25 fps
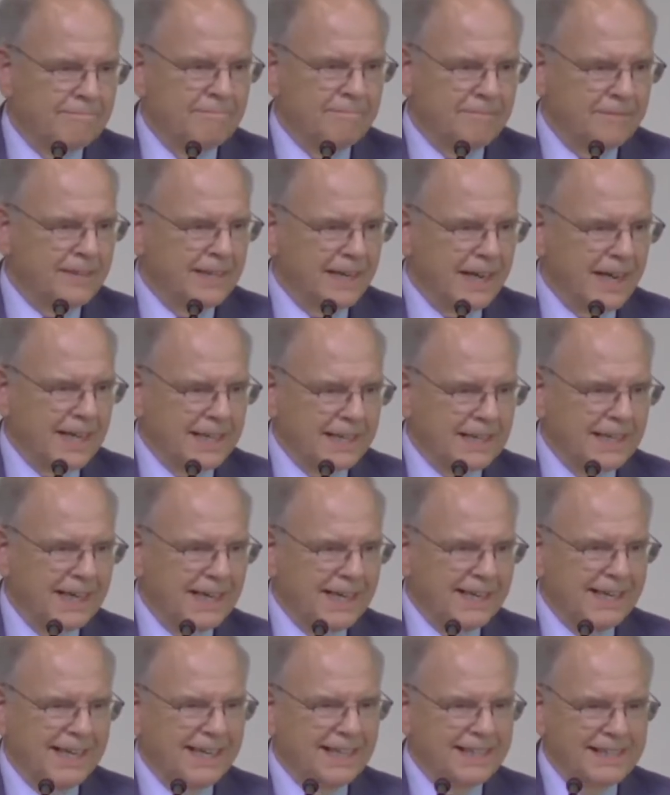You got
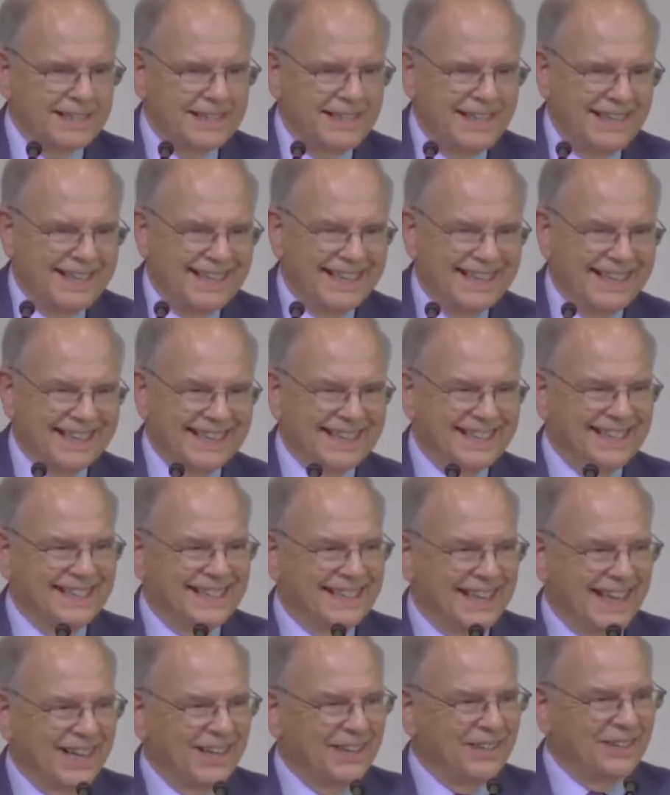that? It's
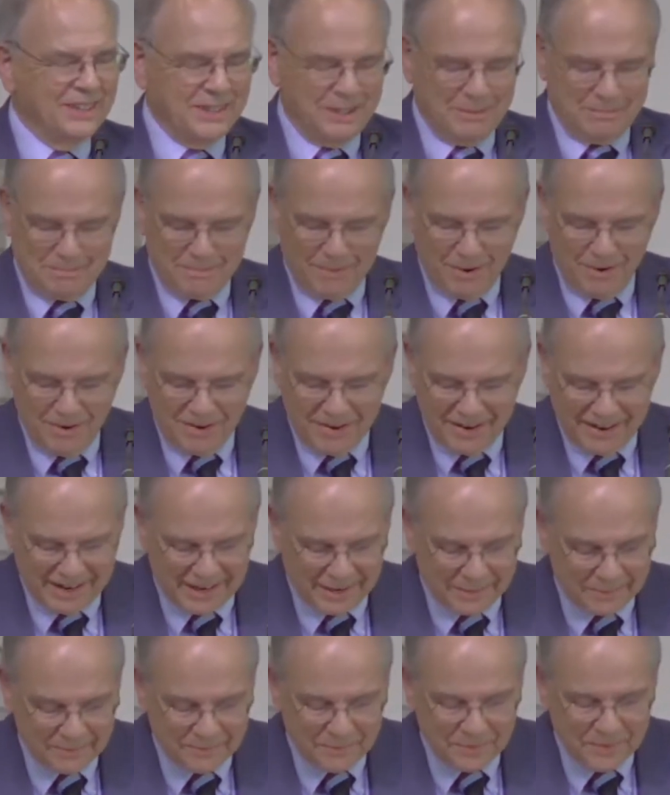seldom boring.